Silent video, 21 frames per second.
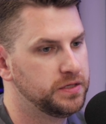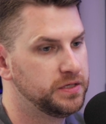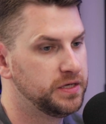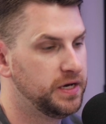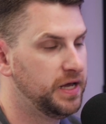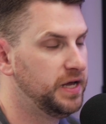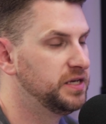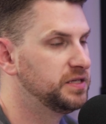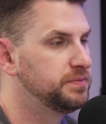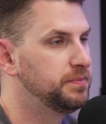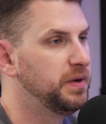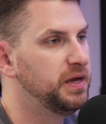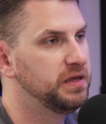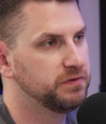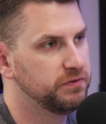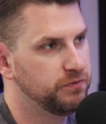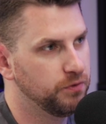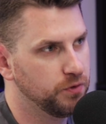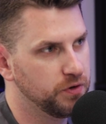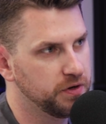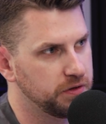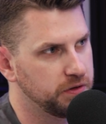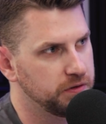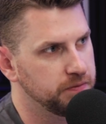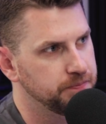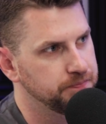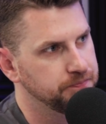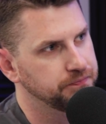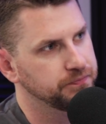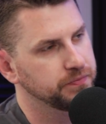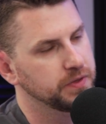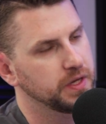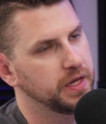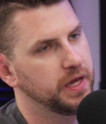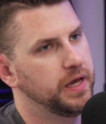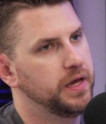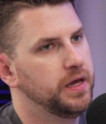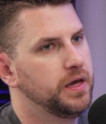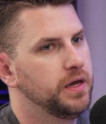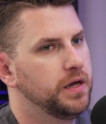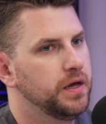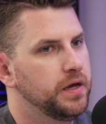Today is May the 4th,
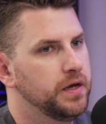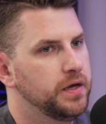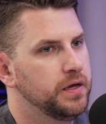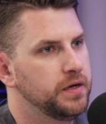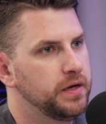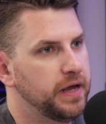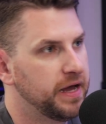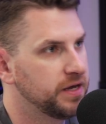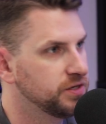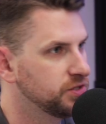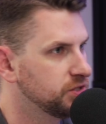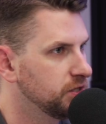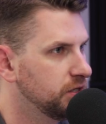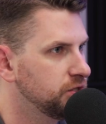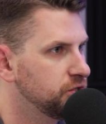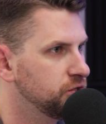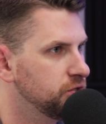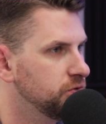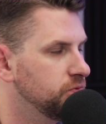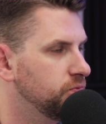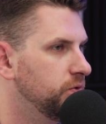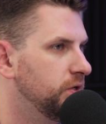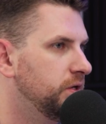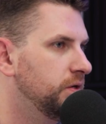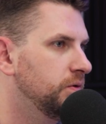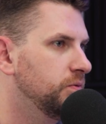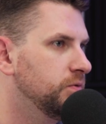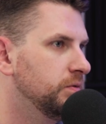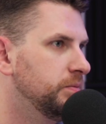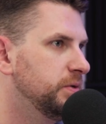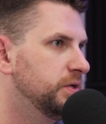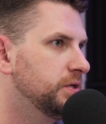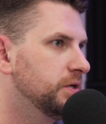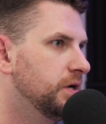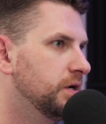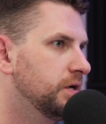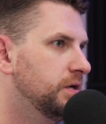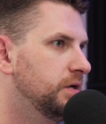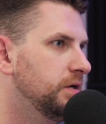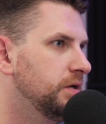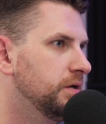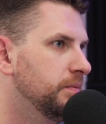and as such, we will be
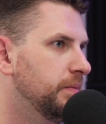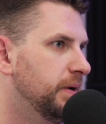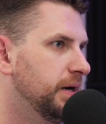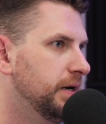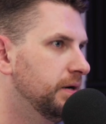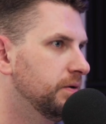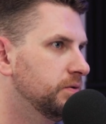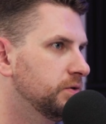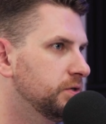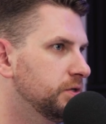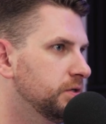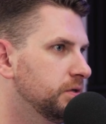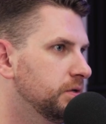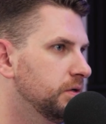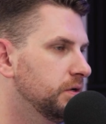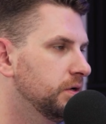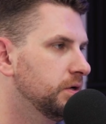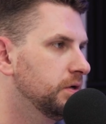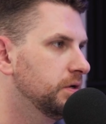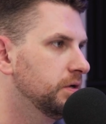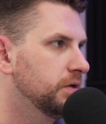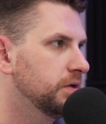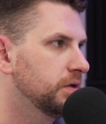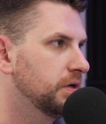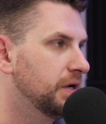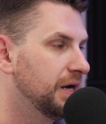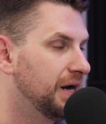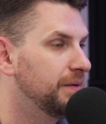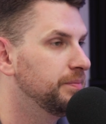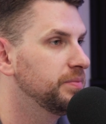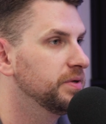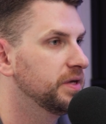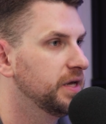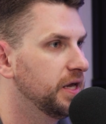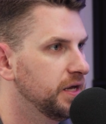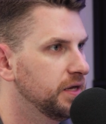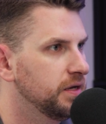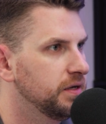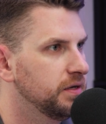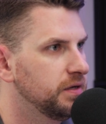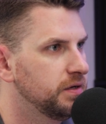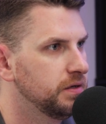talking about
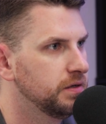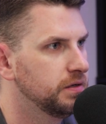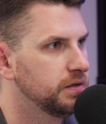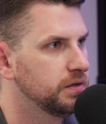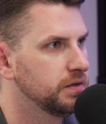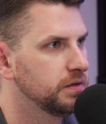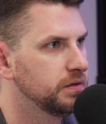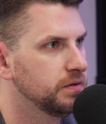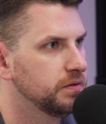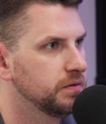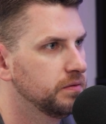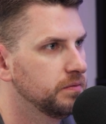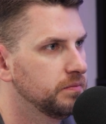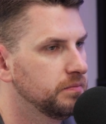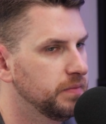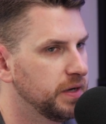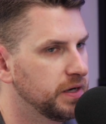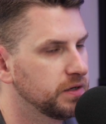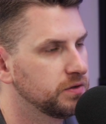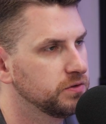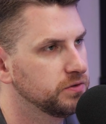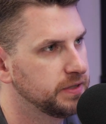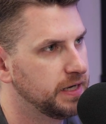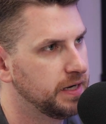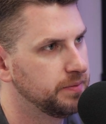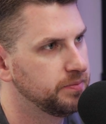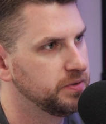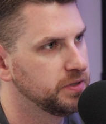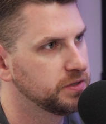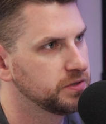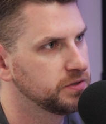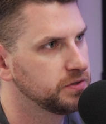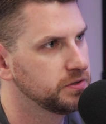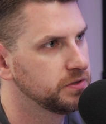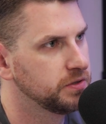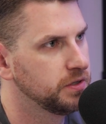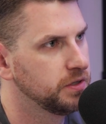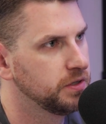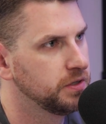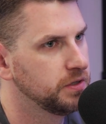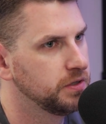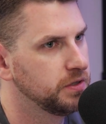complicated medical topics
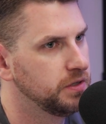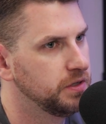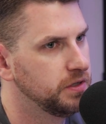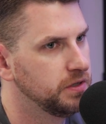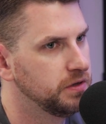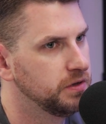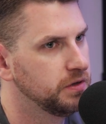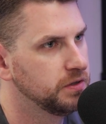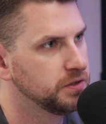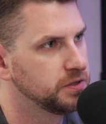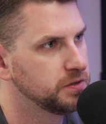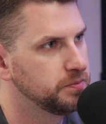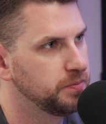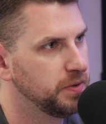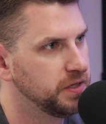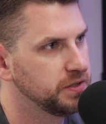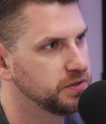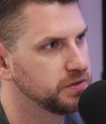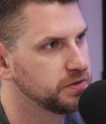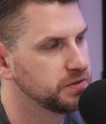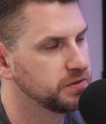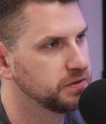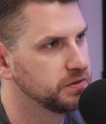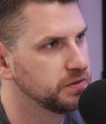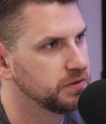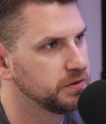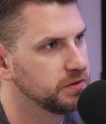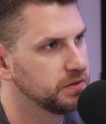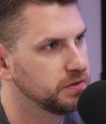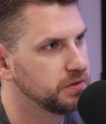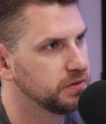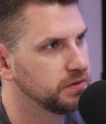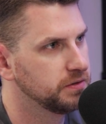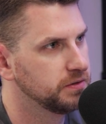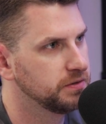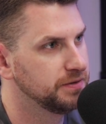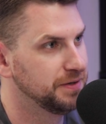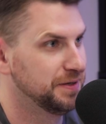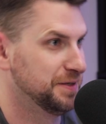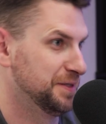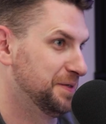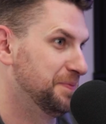in the space.
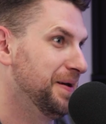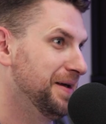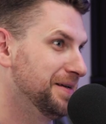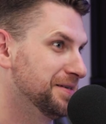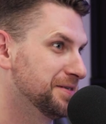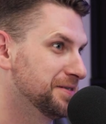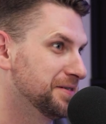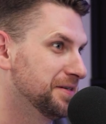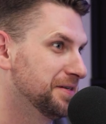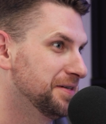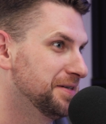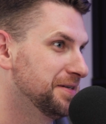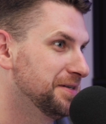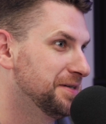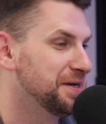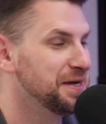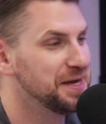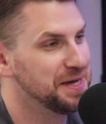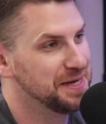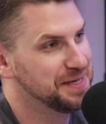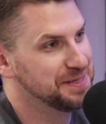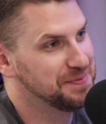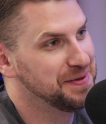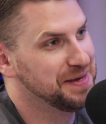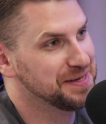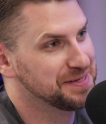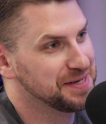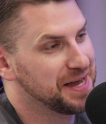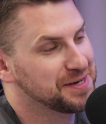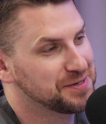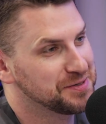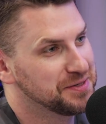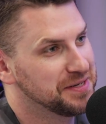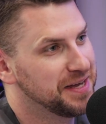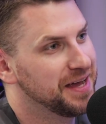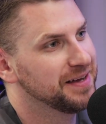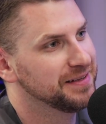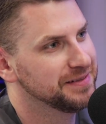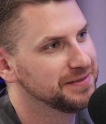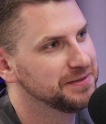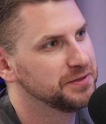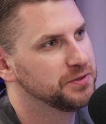In space. In space. In space, actually,
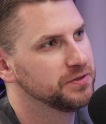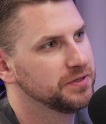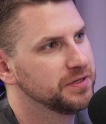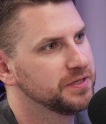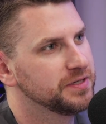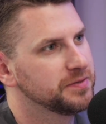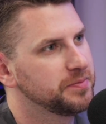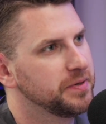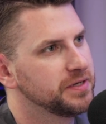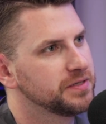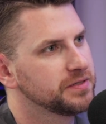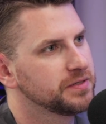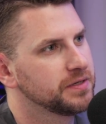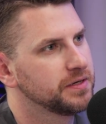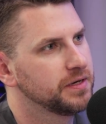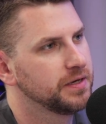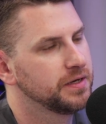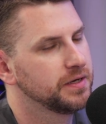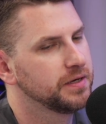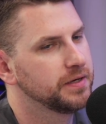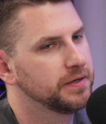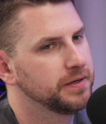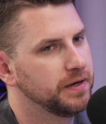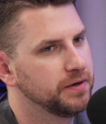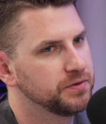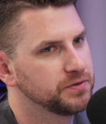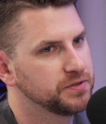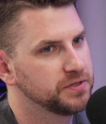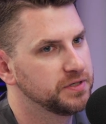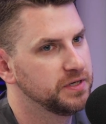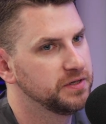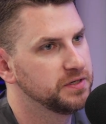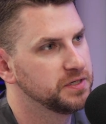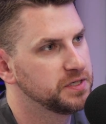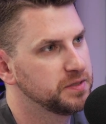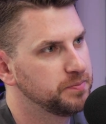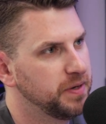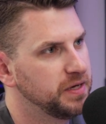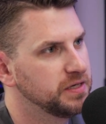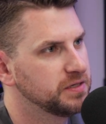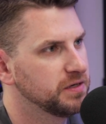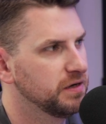yeah, literally in space. Yeah. I was going to say in the
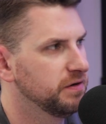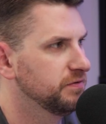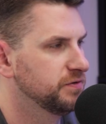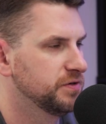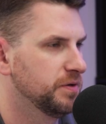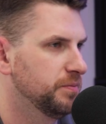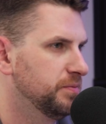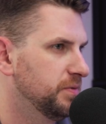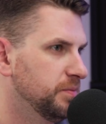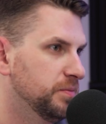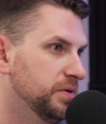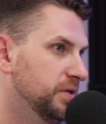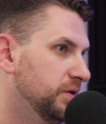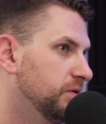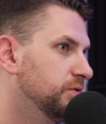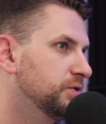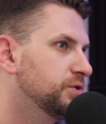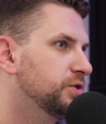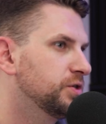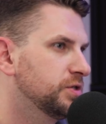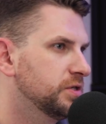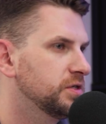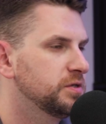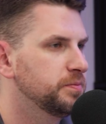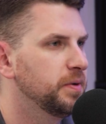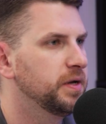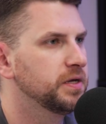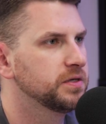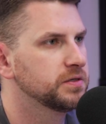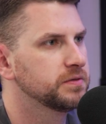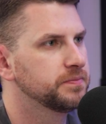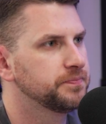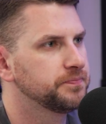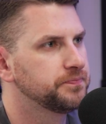space of something, but no, it's just in space.